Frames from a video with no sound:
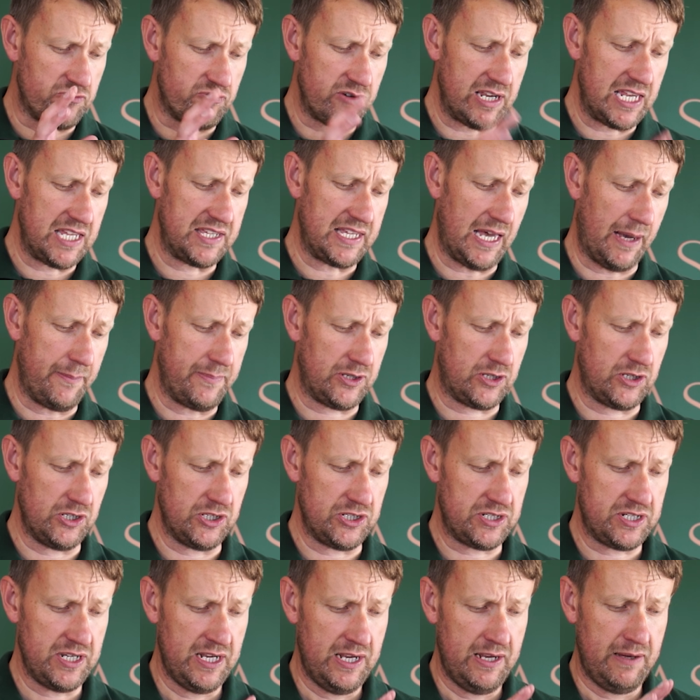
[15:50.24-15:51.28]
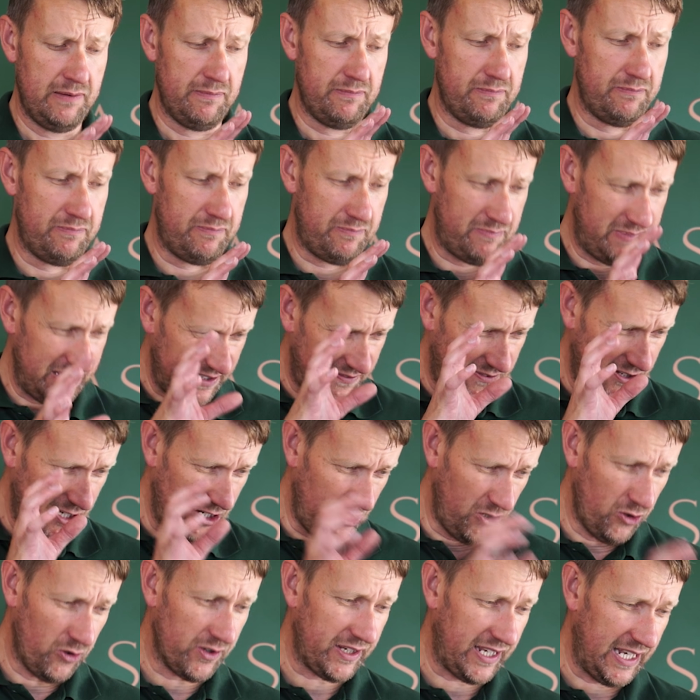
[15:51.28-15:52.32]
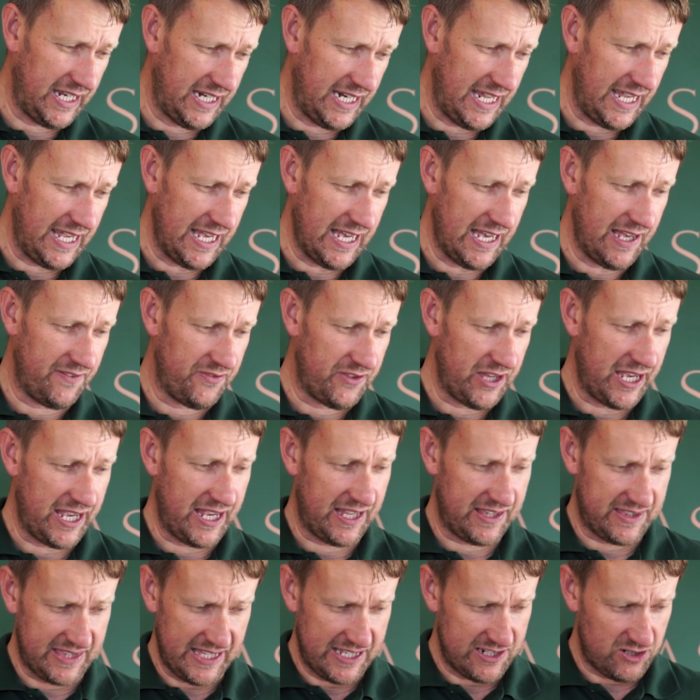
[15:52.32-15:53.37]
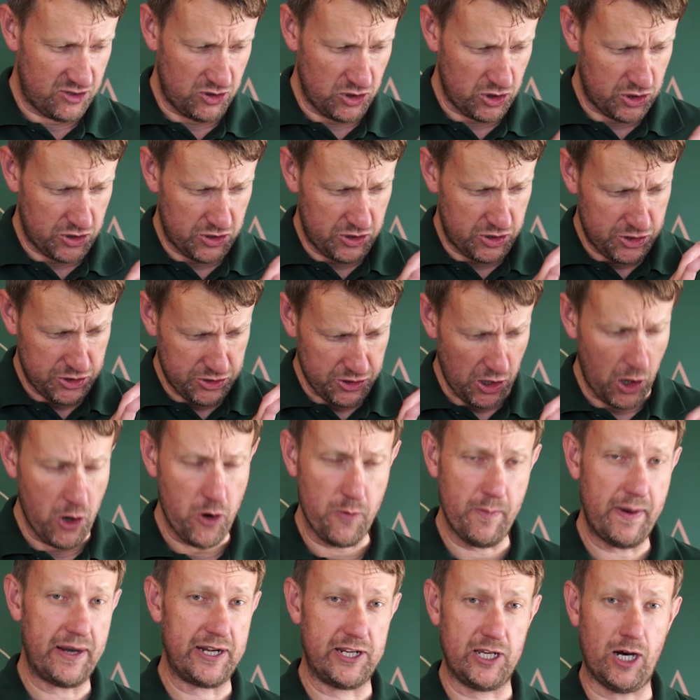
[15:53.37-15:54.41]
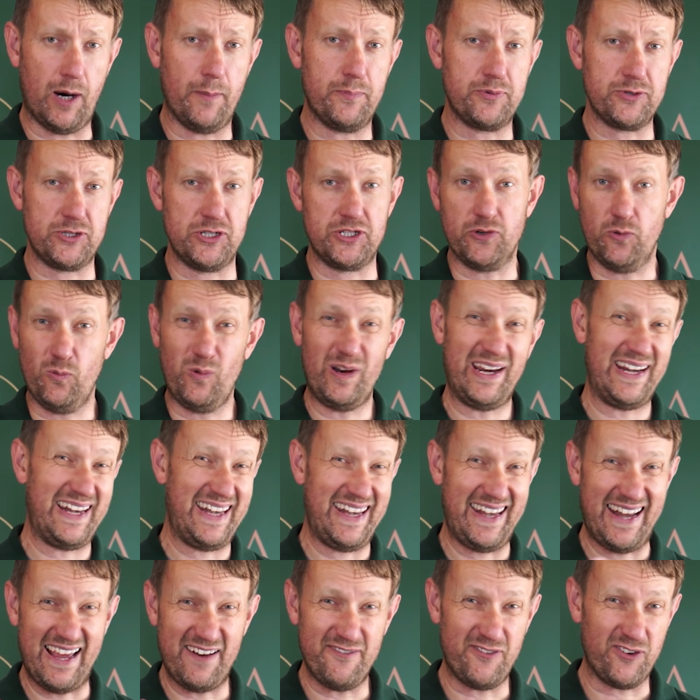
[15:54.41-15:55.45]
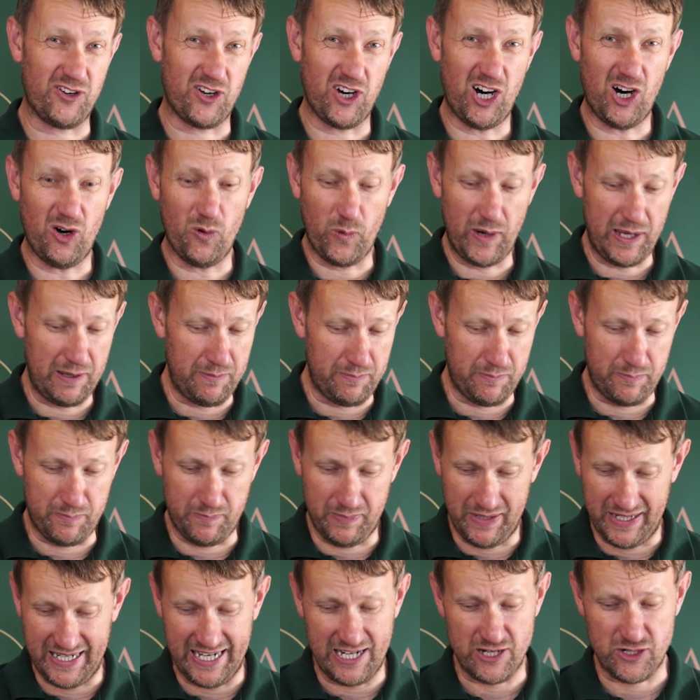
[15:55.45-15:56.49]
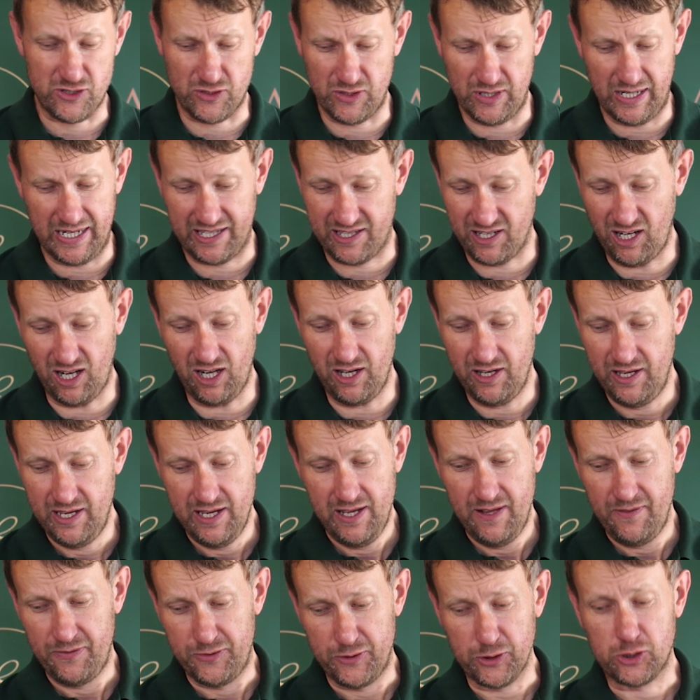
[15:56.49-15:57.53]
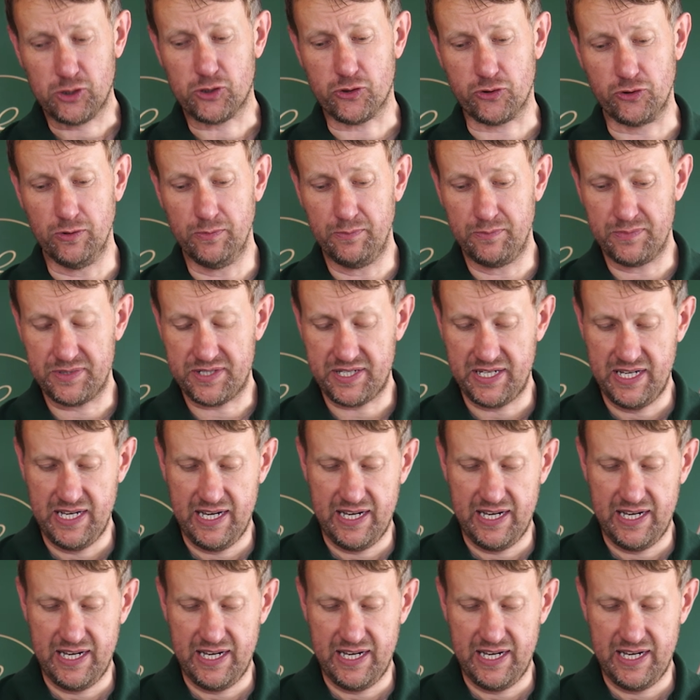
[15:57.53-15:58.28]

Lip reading: to read that, because if you look in here, there's just so many options that we never got. We literally got the crumbs.